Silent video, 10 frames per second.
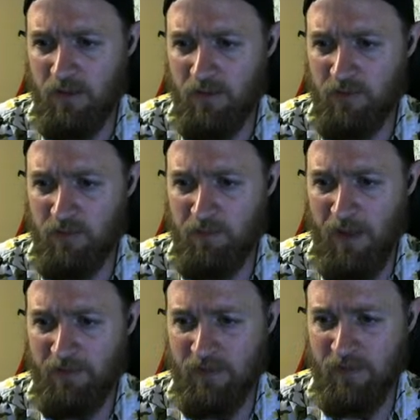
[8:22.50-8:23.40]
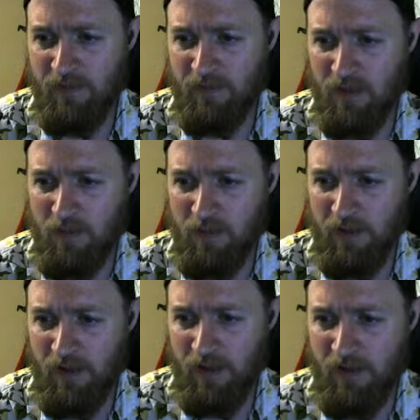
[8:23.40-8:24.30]
So basically this is going to
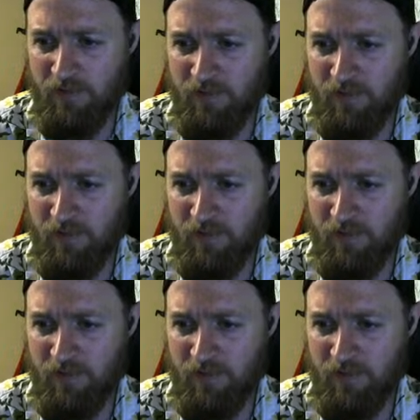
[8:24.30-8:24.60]
be if